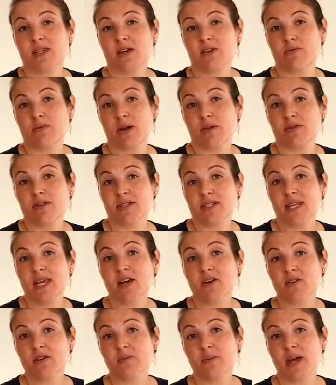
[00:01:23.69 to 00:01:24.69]
around the
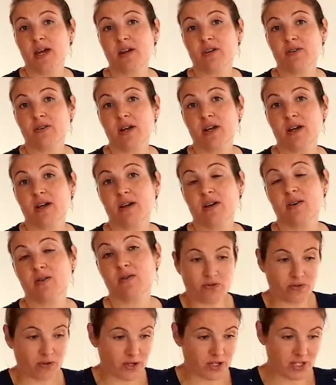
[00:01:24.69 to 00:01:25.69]
sacrum area, or
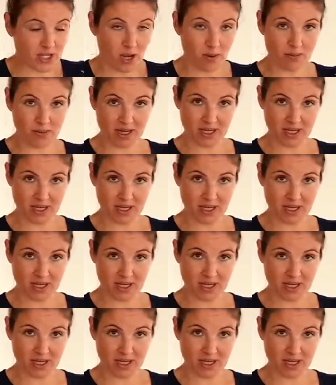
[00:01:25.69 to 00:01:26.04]
for some,